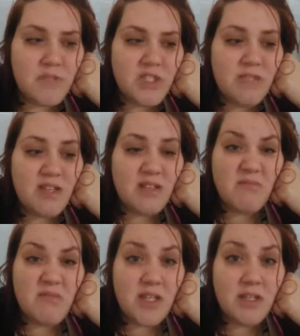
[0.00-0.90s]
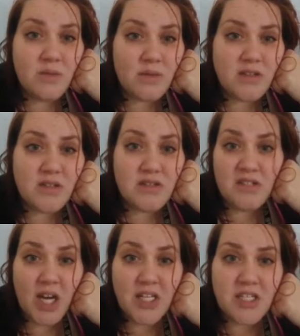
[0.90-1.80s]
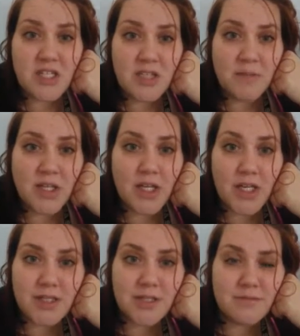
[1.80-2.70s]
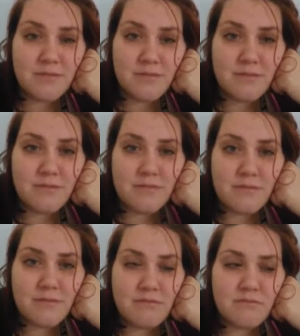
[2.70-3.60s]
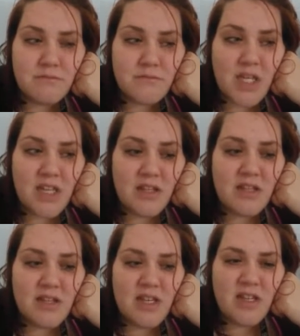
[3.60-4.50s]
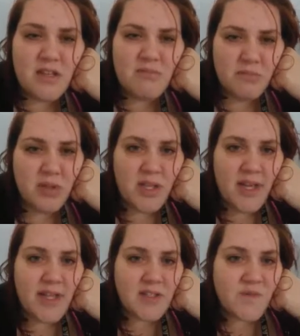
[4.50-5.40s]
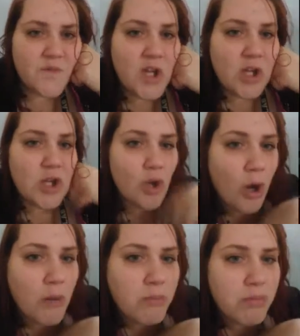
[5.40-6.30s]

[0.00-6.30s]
G-Man admitted you were touching him a lot. I think that implies feeling up.